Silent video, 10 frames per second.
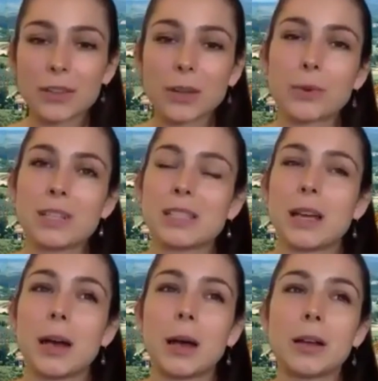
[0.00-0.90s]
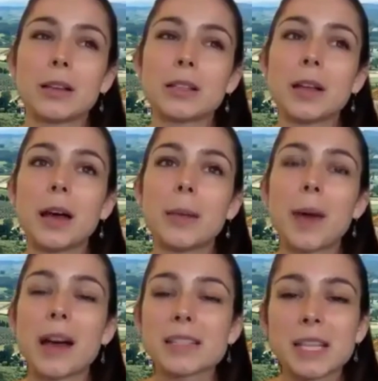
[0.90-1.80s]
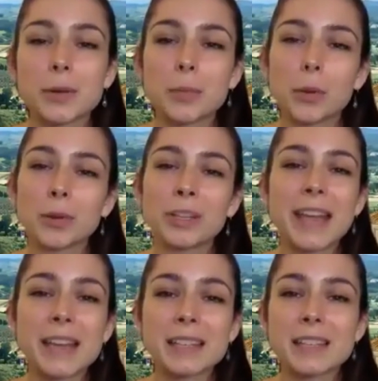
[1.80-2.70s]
There was a pasta with bolognese